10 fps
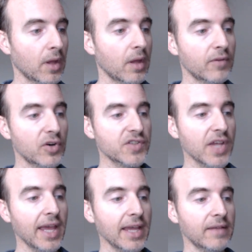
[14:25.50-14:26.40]
Verse
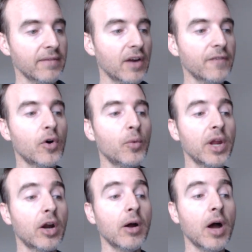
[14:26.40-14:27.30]
8 Therefore we
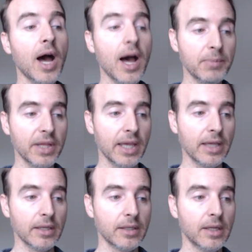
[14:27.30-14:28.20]
are
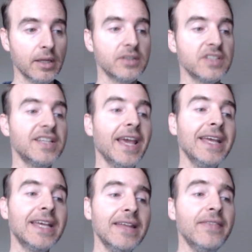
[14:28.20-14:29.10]
obligated to
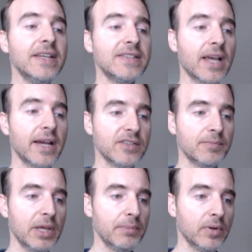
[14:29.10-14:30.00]
take in these kinds of
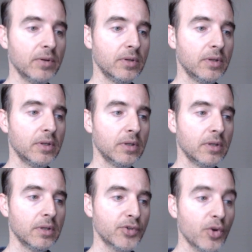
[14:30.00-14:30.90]
people
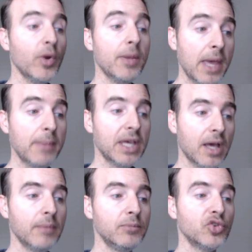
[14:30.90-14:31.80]
so we may
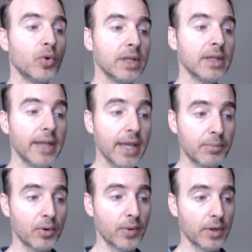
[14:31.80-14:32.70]
become joint
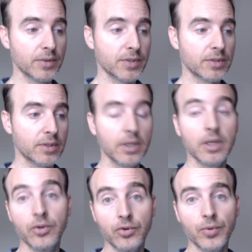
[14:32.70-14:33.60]
laborers
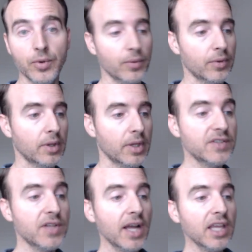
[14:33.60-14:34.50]
in truth. He's
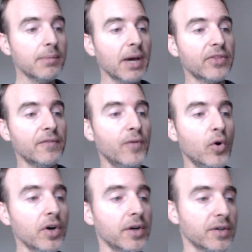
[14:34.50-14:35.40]
talking about the
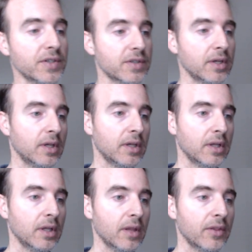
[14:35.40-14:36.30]
foreigners,
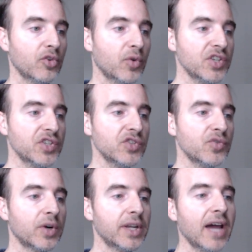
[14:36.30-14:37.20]
the Christians
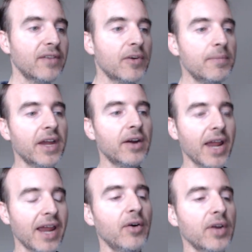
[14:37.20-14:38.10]
who are not from their
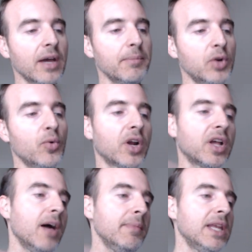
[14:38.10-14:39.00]
area, but who are
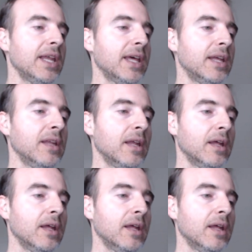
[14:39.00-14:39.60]
coming in